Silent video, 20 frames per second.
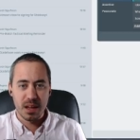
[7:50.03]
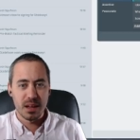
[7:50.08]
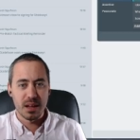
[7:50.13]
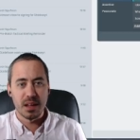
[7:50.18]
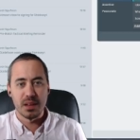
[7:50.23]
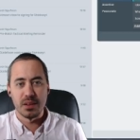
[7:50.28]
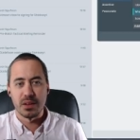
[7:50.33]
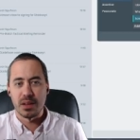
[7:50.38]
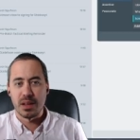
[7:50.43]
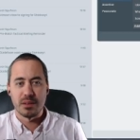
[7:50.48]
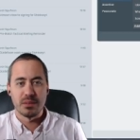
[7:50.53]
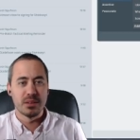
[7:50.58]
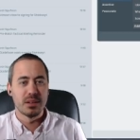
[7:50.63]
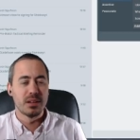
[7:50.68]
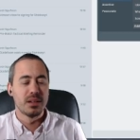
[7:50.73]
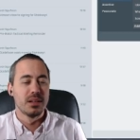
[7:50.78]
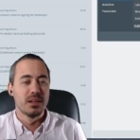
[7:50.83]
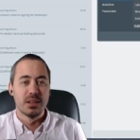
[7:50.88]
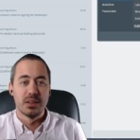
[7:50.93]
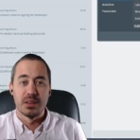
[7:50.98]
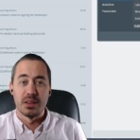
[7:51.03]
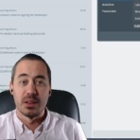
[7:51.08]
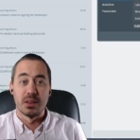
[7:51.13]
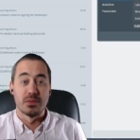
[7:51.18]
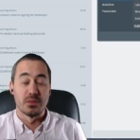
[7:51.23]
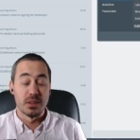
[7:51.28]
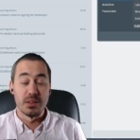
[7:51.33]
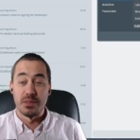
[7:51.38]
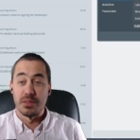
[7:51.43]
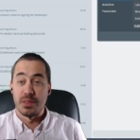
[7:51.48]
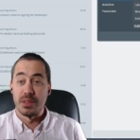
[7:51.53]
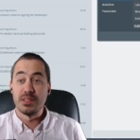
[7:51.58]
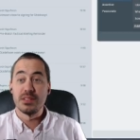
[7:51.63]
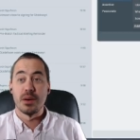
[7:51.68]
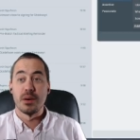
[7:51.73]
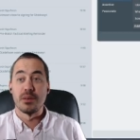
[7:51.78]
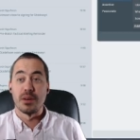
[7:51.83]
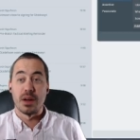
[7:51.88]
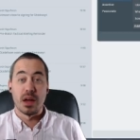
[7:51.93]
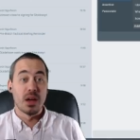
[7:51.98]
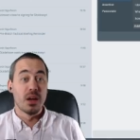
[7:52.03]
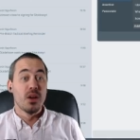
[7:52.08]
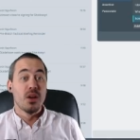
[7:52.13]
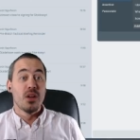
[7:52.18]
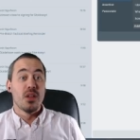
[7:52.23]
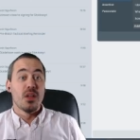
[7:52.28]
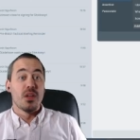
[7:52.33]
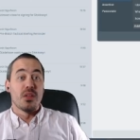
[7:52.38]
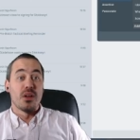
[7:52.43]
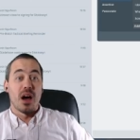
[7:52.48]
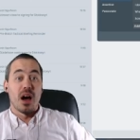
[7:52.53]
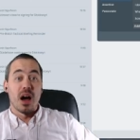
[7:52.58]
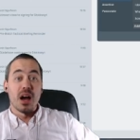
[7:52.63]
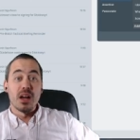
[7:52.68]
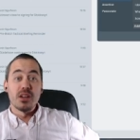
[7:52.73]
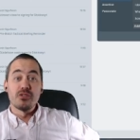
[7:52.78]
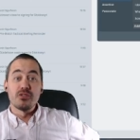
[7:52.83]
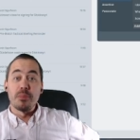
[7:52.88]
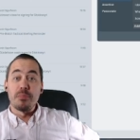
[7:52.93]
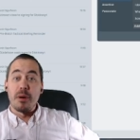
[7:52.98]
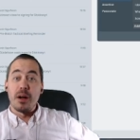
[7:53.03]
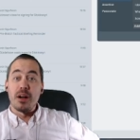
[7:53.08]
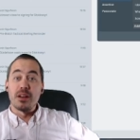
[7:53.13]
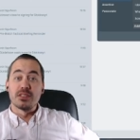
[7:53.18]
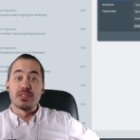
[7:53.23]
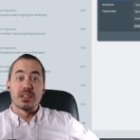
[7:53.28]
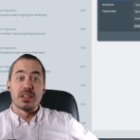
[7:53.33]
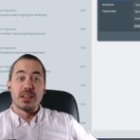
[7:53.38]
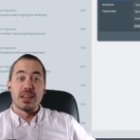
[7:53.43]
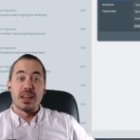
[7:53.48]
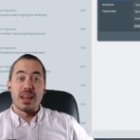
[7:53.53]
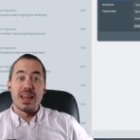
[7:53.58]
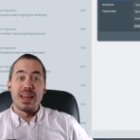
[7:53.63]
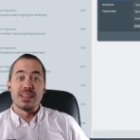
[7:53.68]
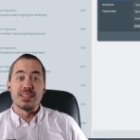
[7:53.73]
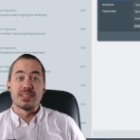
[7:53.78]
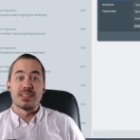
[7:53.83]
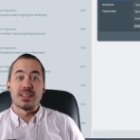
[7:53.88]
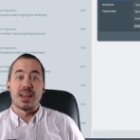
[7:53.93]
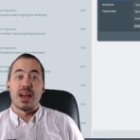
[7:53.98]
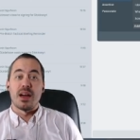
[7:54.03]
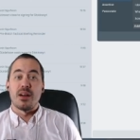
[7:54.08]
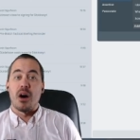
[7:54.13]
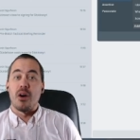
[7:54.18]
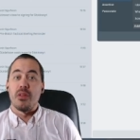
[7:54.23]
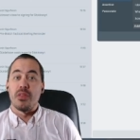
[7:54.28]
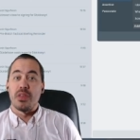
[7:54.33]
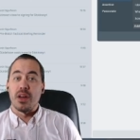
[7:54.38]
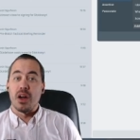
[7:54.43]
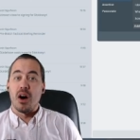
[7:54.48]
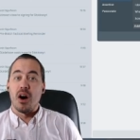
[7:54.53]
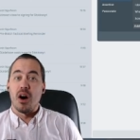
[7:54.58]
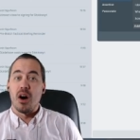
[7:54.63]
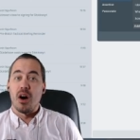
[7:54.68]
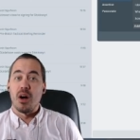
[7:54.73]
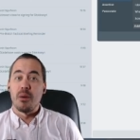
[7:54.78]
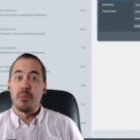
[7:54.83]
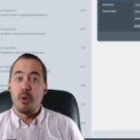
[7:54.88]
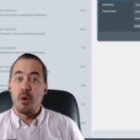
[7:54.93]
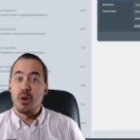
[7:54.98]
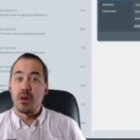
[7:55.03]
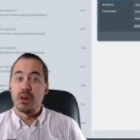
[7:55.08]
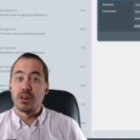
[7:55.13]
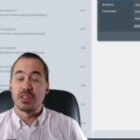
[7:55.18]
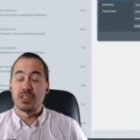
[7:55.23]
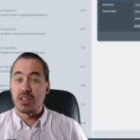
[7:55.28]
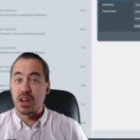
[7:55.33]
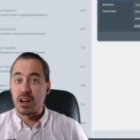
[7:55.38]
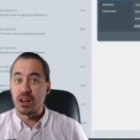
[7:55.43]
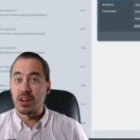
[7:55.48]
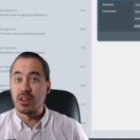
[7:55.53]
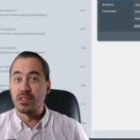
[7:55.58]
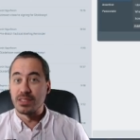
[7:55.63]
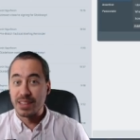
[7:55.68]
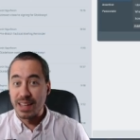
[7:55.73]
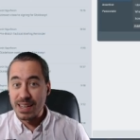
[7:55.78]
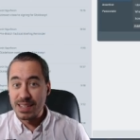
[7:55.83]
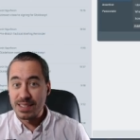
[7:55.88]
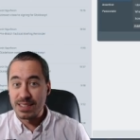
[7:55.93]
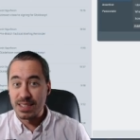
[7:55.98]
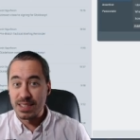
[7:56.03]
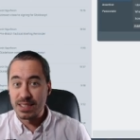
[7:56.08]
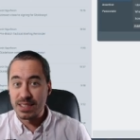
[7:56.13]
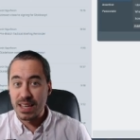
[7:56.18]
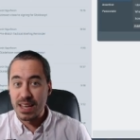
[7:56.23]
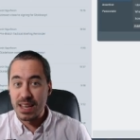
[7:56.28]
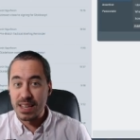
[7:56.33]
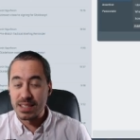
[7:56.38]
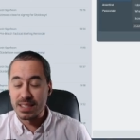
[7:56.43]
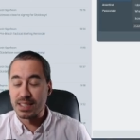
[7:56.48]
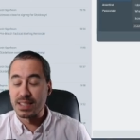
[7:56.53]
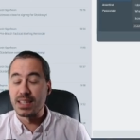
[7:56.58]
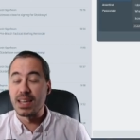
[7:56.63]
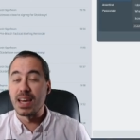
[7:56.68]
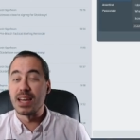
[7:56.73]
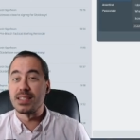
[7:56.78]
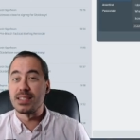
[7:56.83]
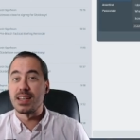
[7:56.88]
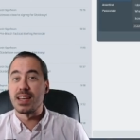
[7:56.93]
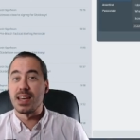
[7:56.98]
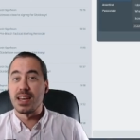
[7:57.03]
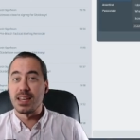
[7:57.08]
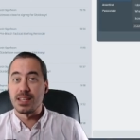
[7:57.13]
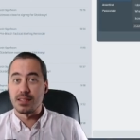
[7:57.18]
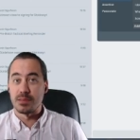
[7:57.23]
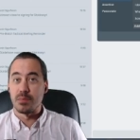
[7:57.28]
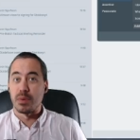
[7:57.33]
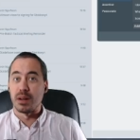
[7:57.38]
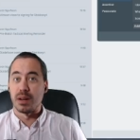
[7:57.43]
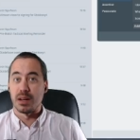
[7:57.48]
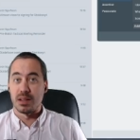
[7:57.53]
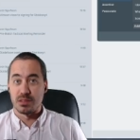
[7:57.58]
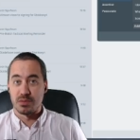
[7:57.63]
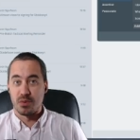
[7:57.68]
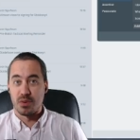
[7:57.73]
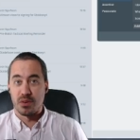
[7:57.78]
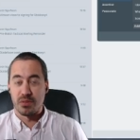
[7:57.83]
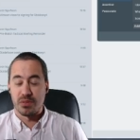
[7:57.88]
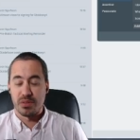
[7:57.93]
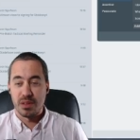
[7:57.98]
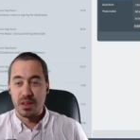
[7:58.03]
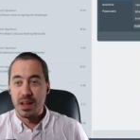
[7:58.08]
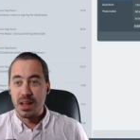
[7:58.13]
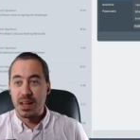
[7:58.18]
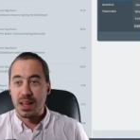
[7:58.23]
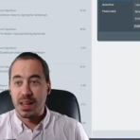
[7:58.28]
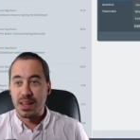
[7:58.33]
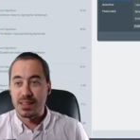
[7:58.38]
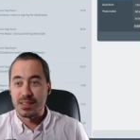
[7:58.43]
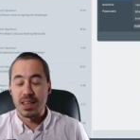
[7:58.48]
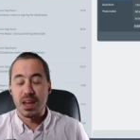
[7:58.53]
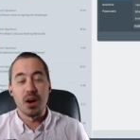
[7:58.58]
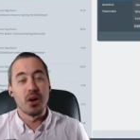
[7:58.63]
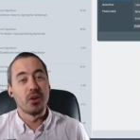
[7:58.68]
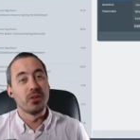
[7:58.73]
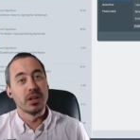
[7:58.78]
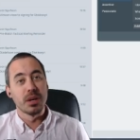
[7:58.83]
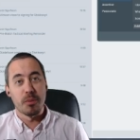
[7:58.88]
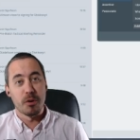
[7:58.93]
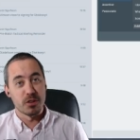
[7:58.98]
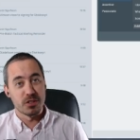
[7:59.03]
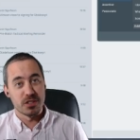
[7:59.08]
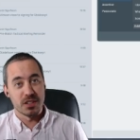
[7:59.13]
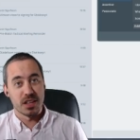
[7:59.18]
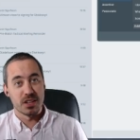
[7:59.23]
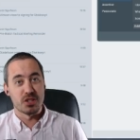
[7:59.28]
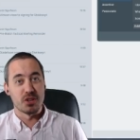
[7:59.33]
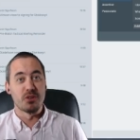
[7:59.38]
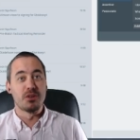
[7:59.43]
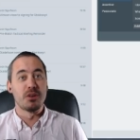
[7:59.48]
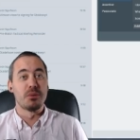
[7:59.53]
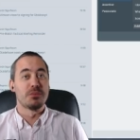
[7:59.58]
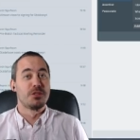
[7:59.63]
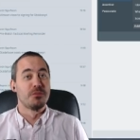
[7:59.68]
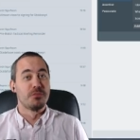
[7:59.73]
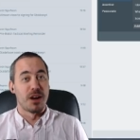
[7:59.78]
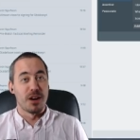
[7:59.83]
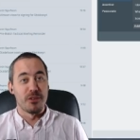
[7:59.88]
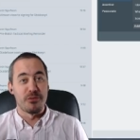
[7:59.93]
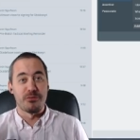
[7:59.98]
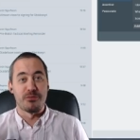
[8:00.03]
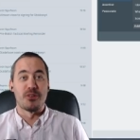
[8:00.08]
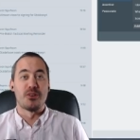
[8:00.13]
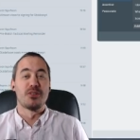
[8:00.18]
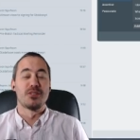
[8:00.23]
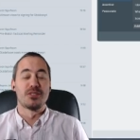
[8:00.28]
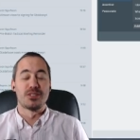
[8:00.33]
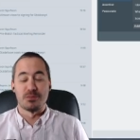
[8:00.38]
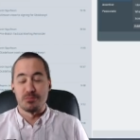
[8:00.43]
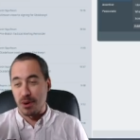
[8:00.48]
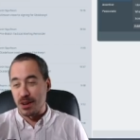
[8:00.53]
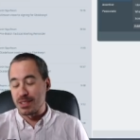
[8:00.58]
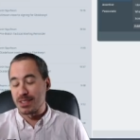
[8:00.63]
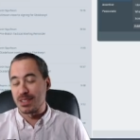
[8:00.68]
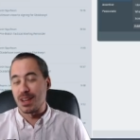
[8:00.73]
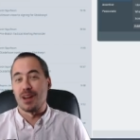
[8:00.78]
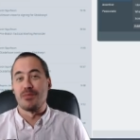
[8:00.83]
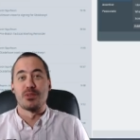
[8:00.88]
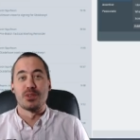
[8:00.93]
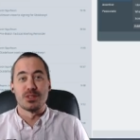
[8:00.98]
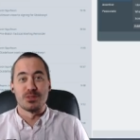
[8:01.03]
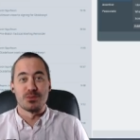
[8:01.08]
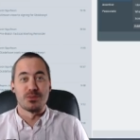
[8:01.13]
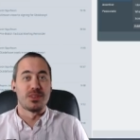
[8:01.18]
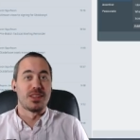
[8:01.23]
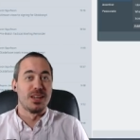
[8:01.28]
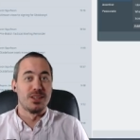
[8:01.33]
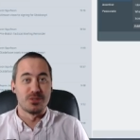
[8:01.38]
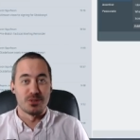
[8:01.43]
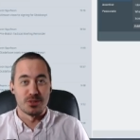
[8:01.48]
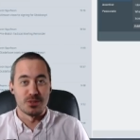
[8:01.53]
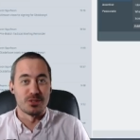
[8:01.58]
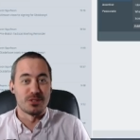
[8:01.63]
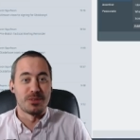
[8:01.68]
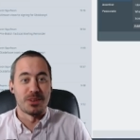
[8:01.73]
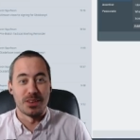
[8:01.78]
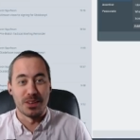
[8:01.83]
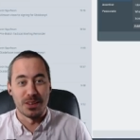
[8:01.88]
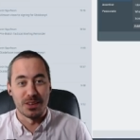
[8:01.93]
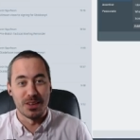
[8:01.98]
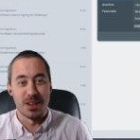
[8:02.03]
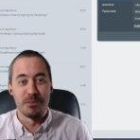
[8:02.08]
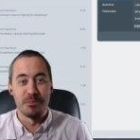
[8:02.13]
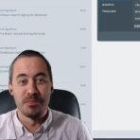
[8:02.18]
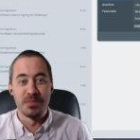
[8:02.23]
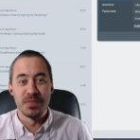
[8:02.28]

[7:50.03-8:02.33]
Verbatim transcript: Oh, look, but this? Oh. Andre Paulson is uh, the Arborg soccer latest is getting his money's worth. He's the only person that showed up to my first press conference when they introduced me to the club.